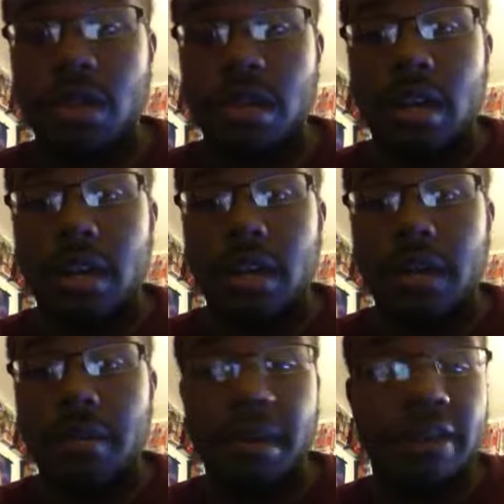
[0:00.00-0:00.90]

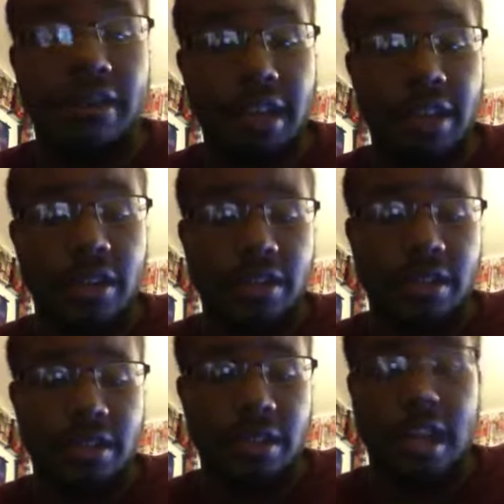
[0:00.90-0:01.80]
But everything
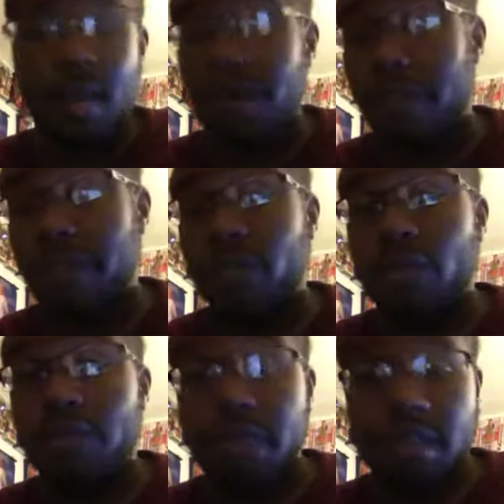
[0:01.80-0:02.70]
else, I definitely
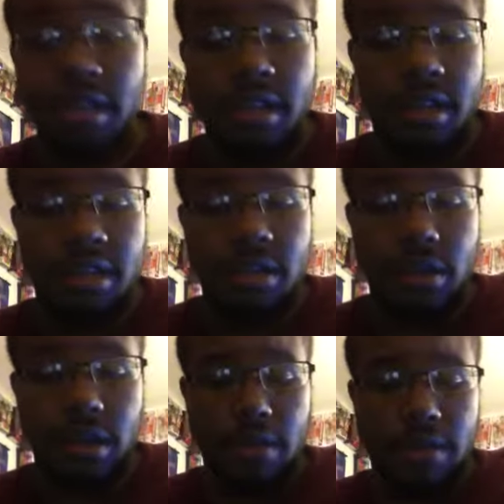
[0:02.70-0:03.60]
will be.
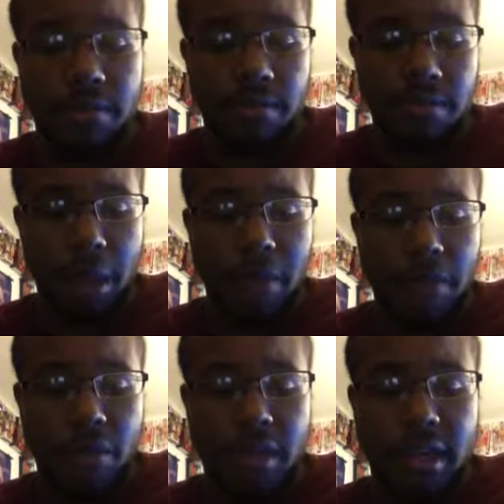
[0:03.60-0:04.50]
So the
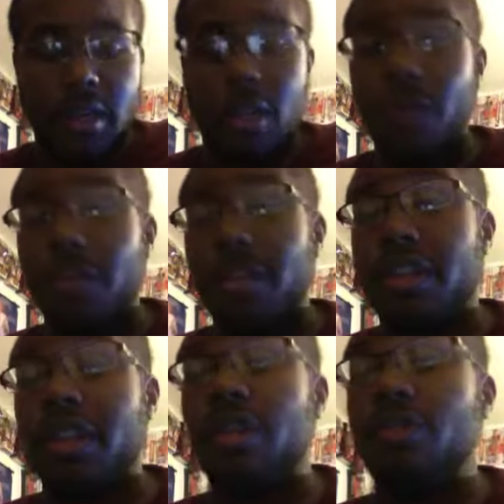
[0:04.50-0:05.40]
pay-per-view kicks off with the
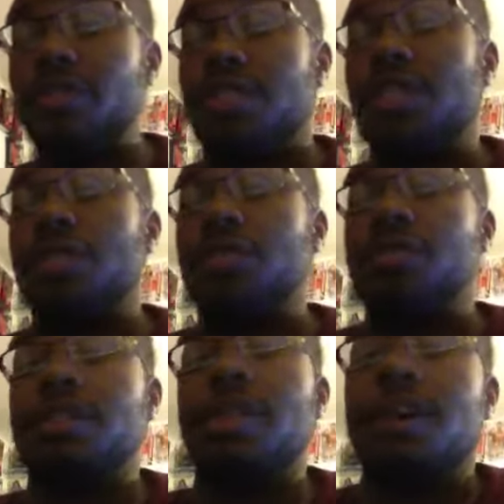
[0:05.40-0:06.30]
Usos